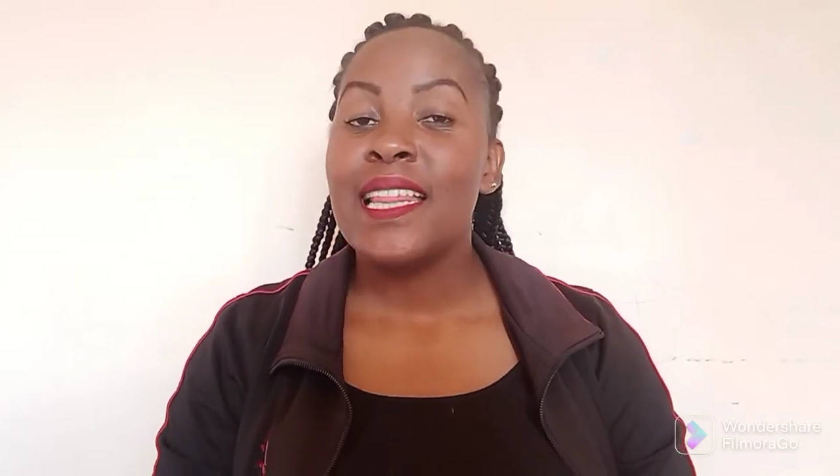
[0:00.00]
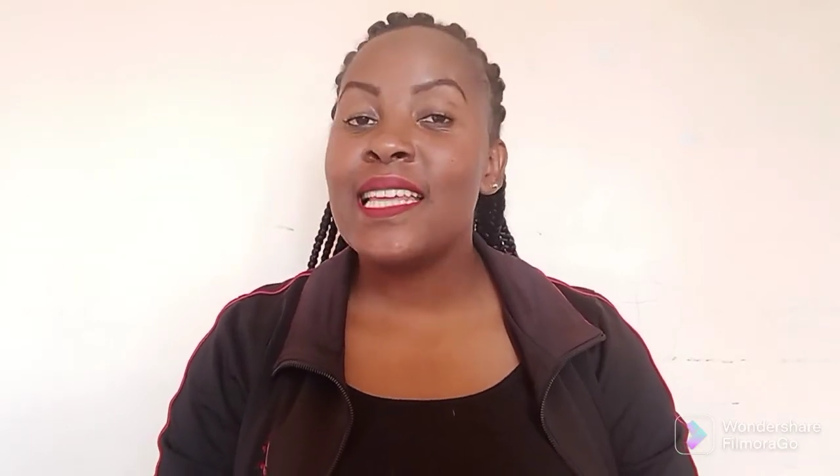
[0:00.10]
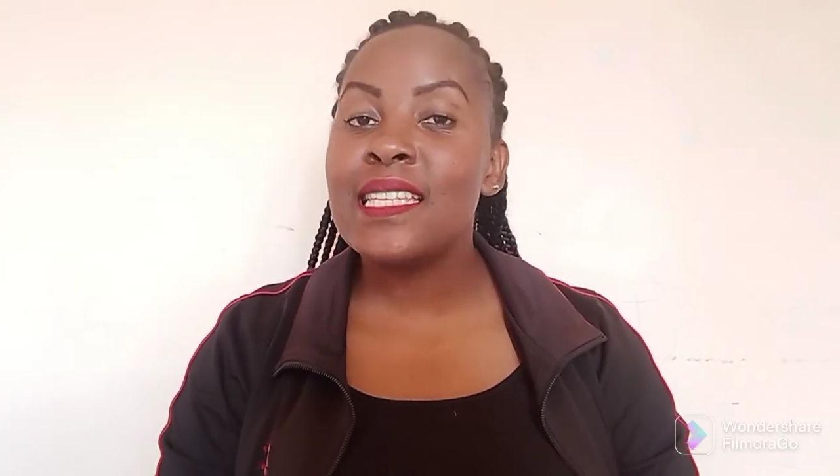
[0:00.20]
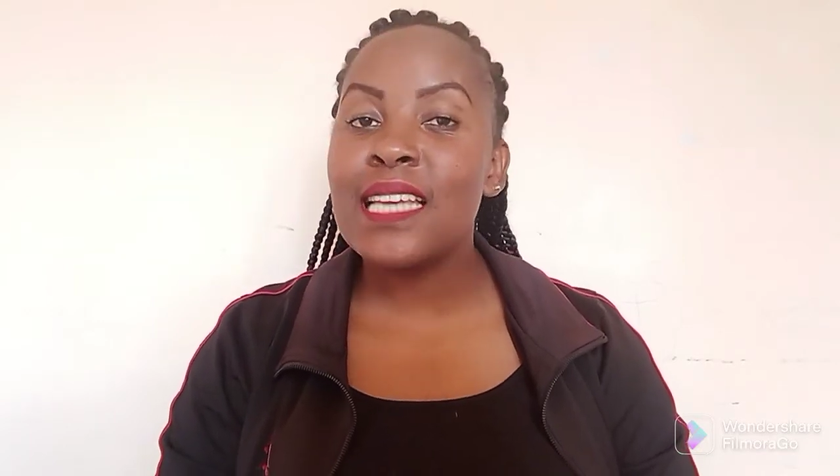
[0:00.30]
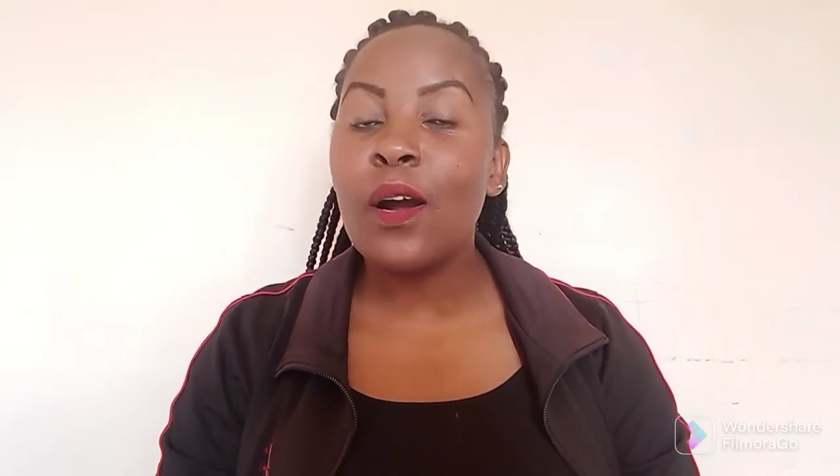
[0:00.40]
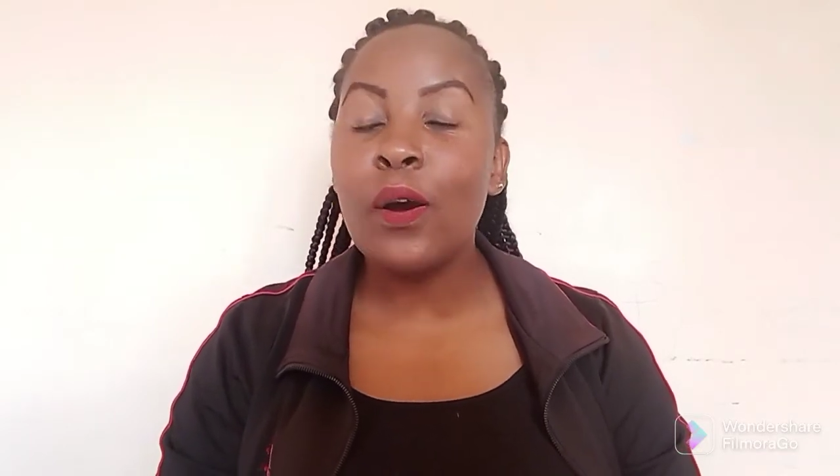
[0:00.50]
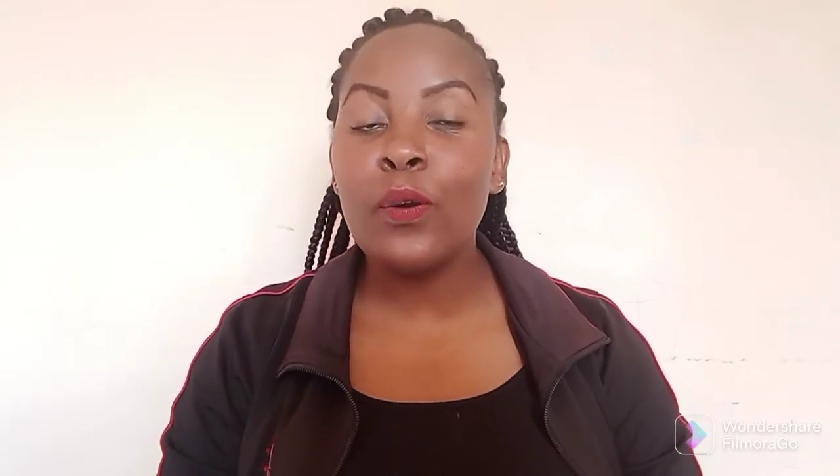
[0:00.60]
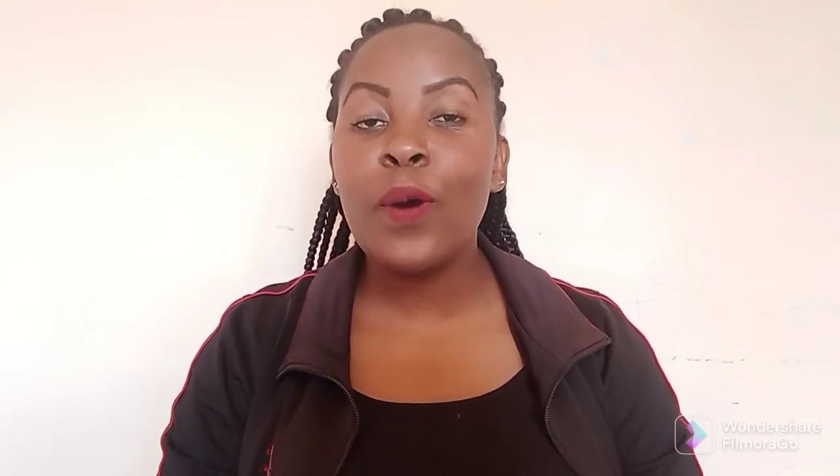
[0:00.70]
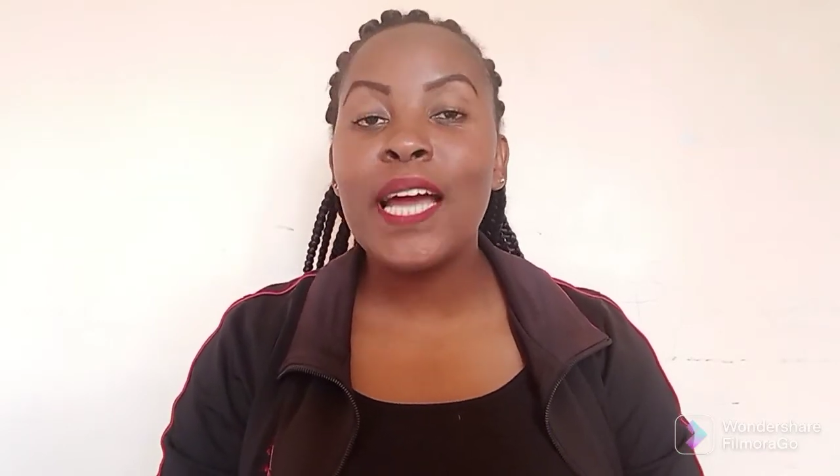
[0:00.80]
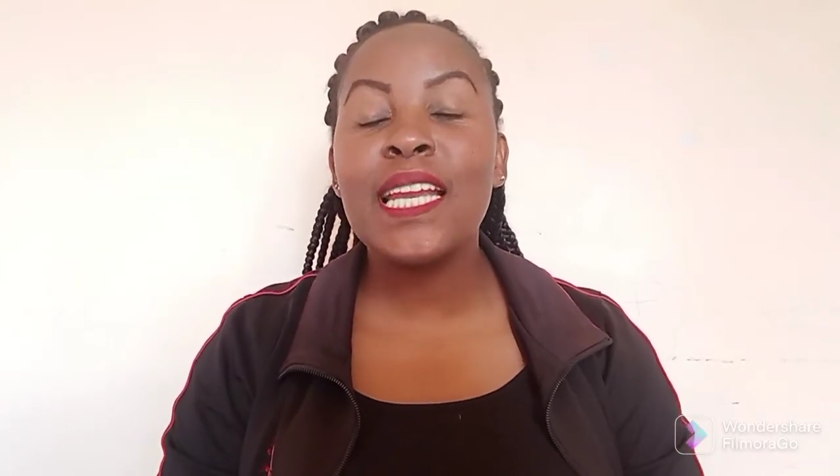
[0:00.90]
The
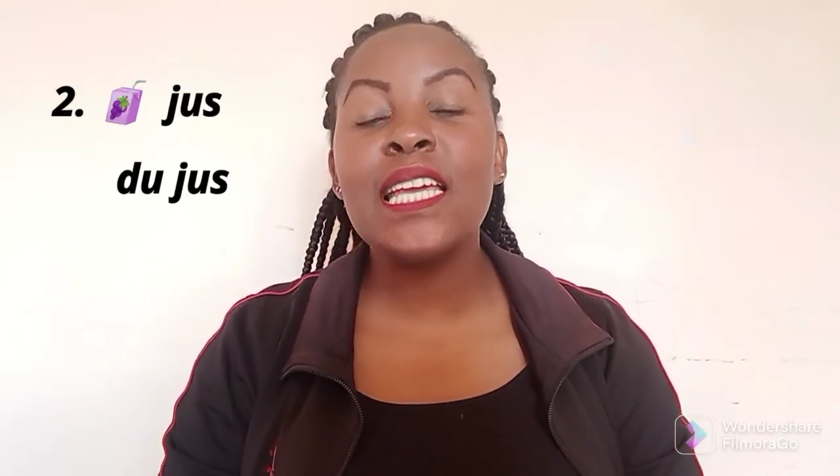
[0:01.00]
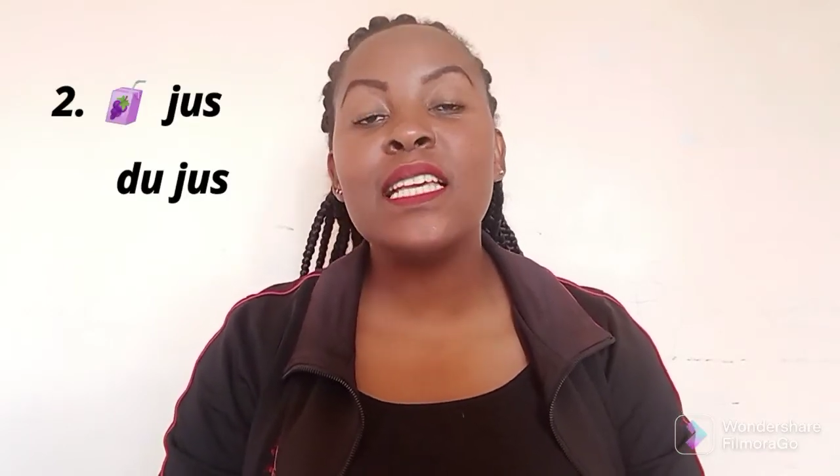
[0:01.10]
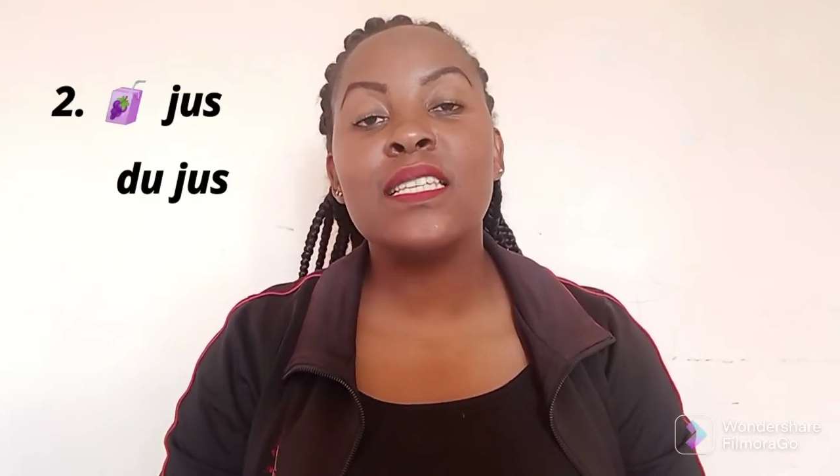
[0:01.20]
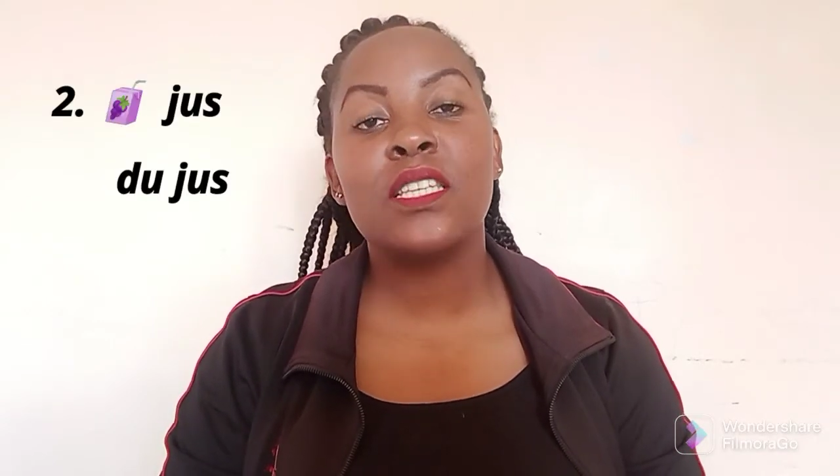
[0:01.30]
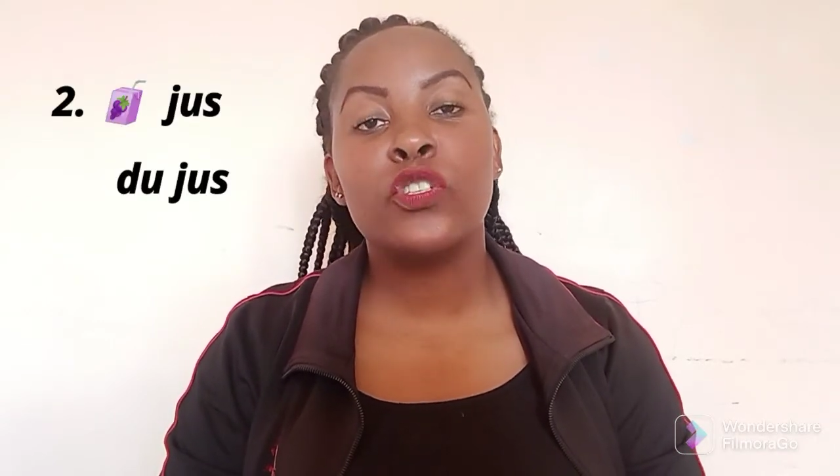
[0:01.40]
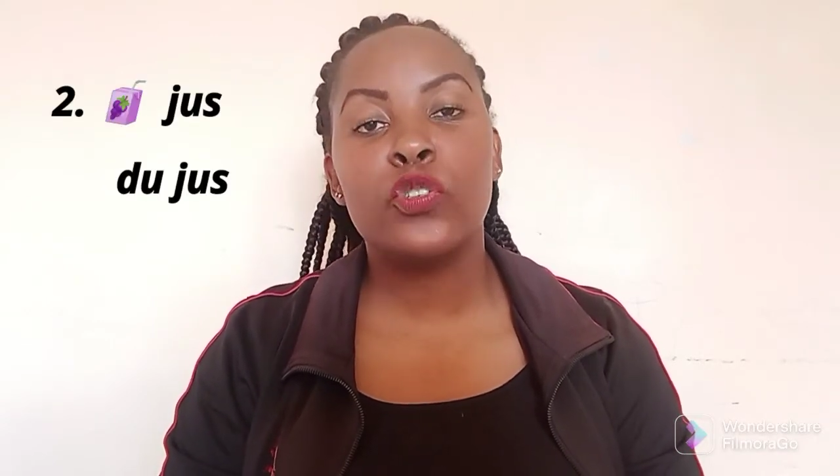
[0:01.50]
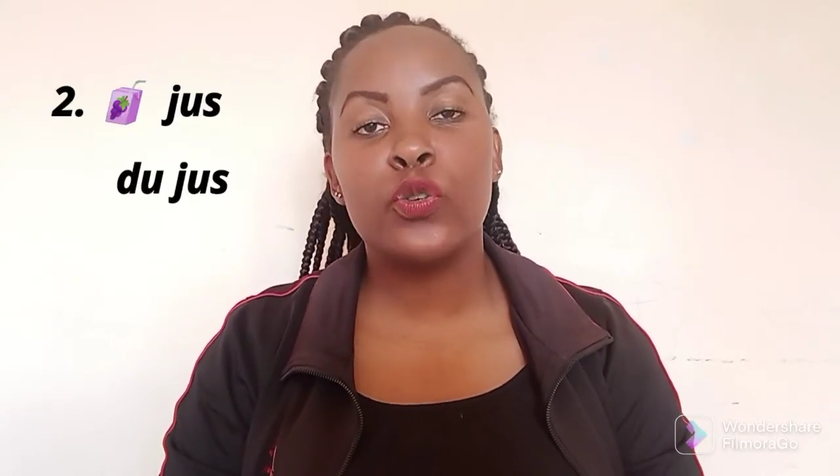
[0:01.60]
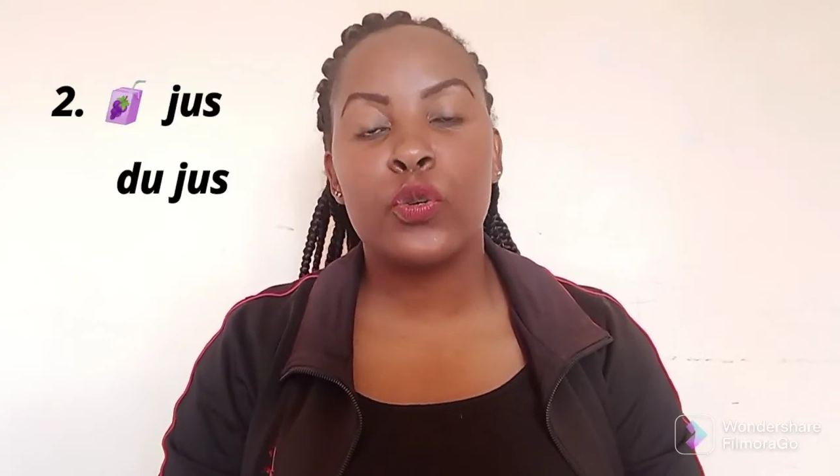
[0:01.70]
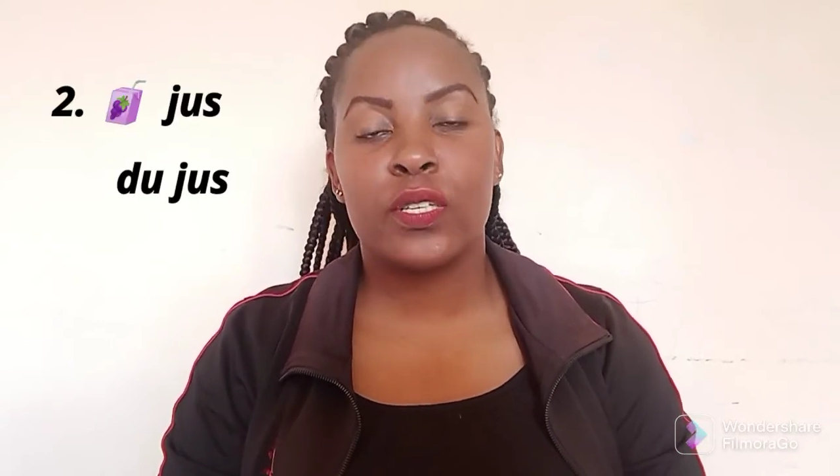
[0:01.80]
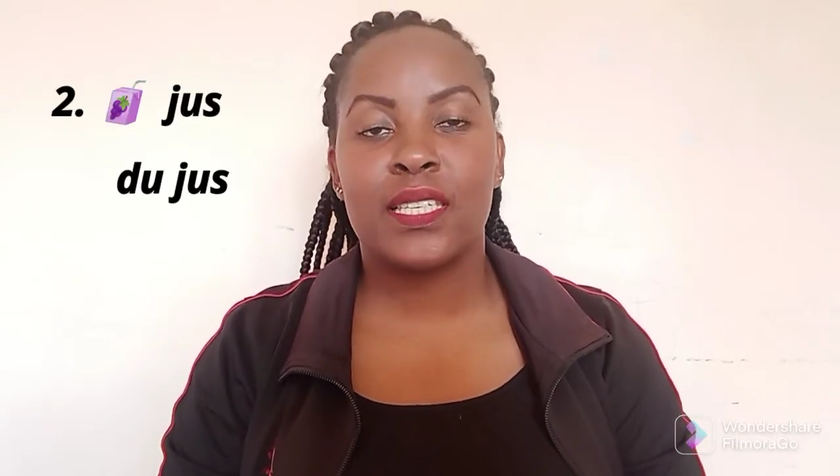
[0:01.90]
second one is
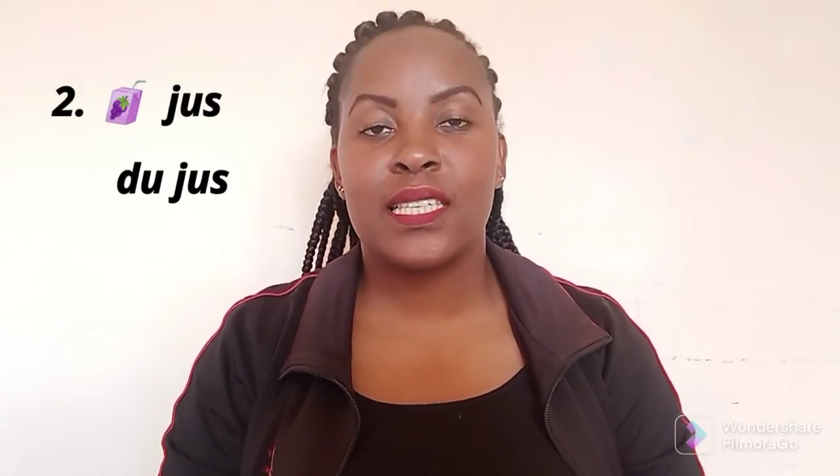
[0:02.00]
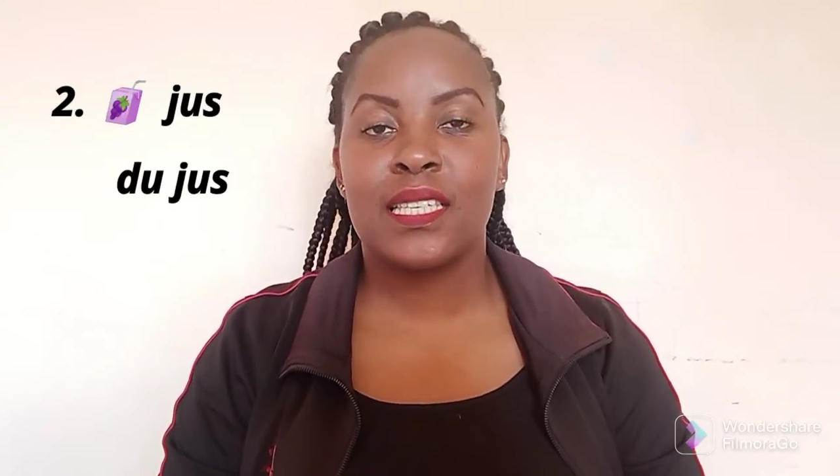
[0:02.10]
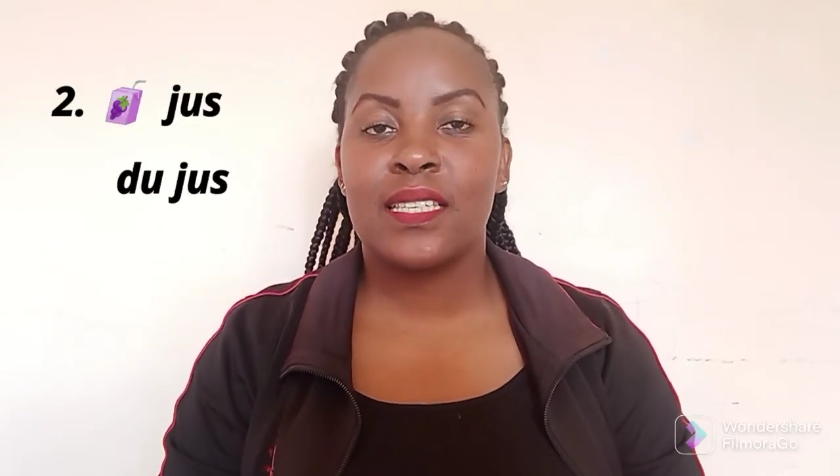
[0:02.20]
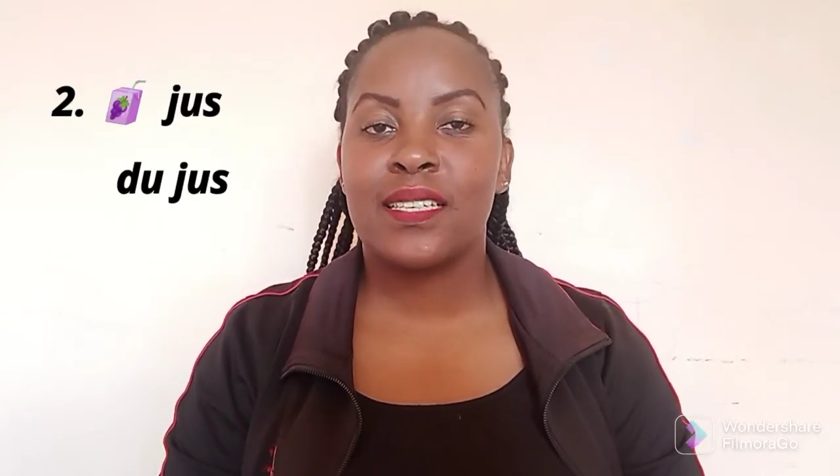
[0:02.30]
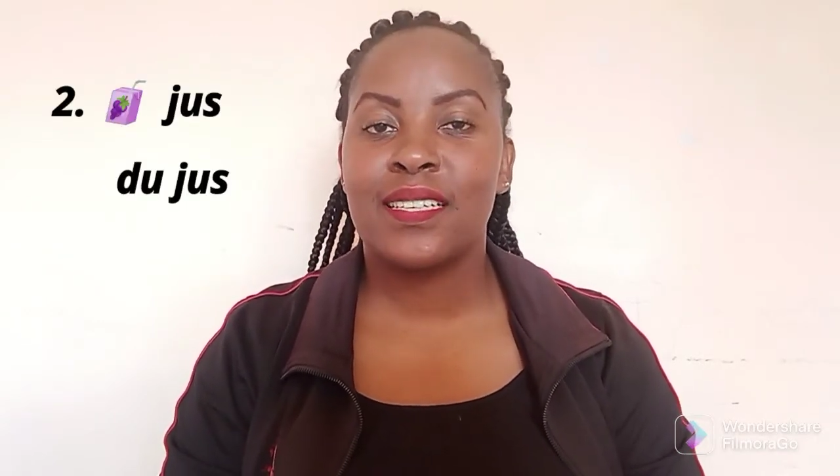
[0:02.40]
juice.